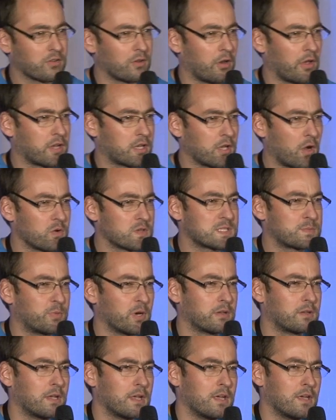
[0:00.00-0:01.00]
unlike ghosts,
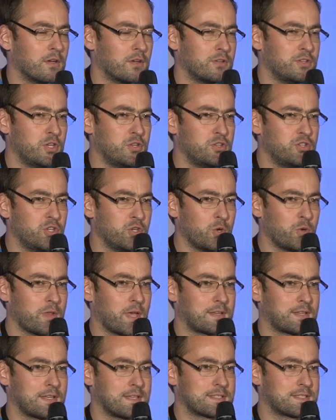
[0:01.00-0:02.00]
but you knew
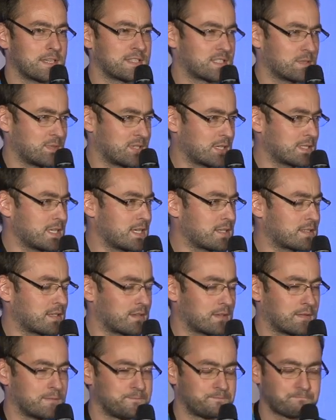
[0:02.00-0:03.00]
that these systems
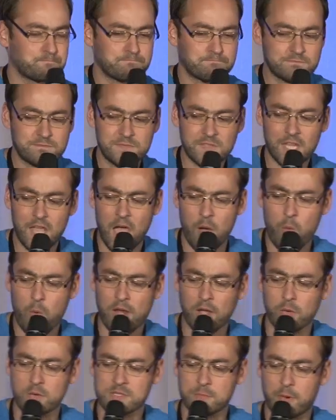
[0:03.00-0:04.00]
existed. And
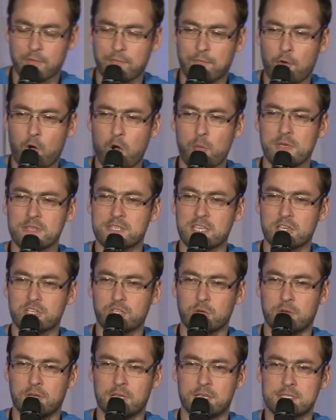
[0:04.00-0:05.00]
when there was a performance
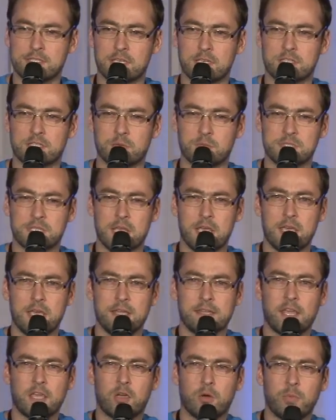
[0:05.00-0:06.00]
issue in these systems,
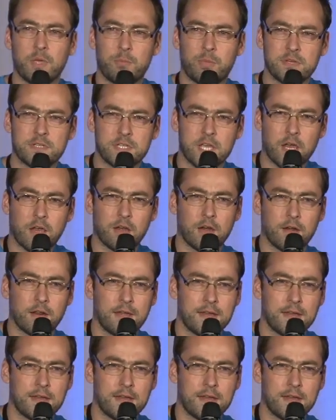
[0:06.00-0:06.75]
they could be particularly